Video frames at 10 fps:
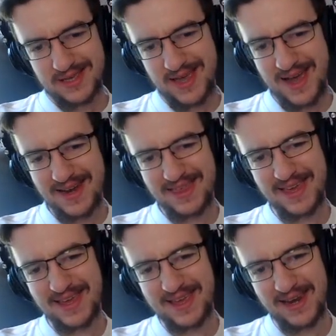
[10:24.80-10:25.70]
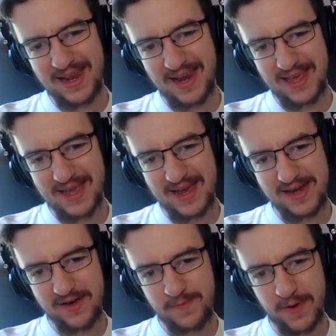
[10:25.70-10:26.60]
Kind of thinking I like the
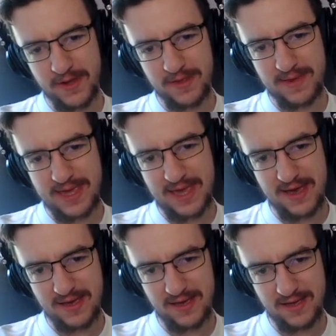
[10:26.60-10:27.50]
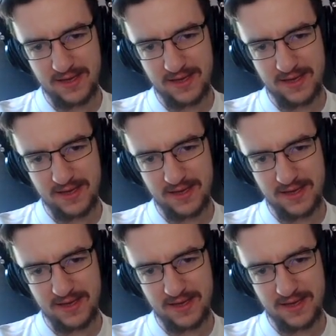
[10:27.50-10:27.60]
idea of putting them here.